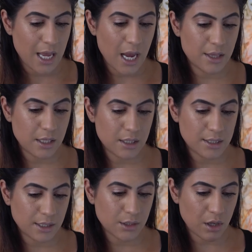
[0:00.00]
And then it
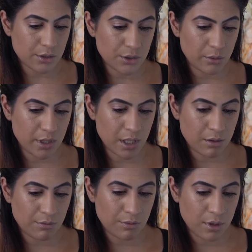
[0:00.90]
does also
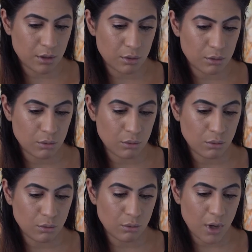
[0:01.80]
give
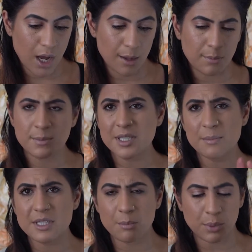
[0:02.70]
you some
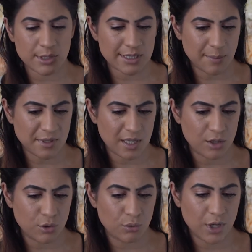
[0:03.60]
simple steps that
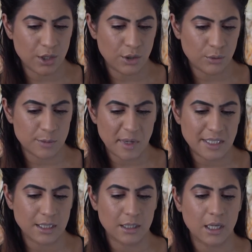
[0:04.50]
you can use
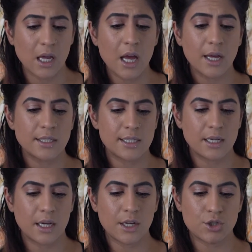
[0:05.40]
basically
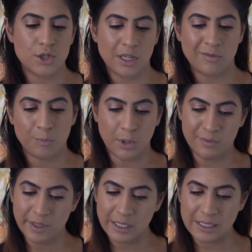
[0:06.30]
to achieve
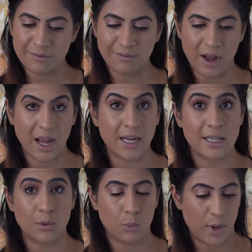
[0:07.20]
perfectly
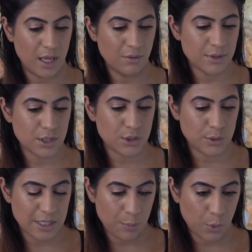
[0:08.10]
defined waves. So
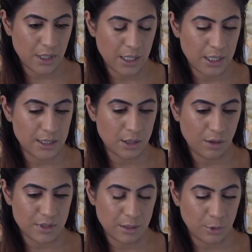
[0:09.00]
step one is
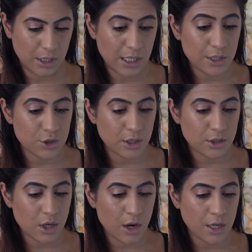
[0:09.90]
obviously put a heat
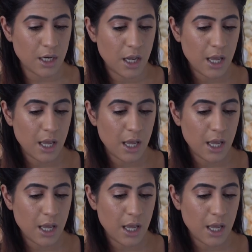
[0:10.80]
shield on,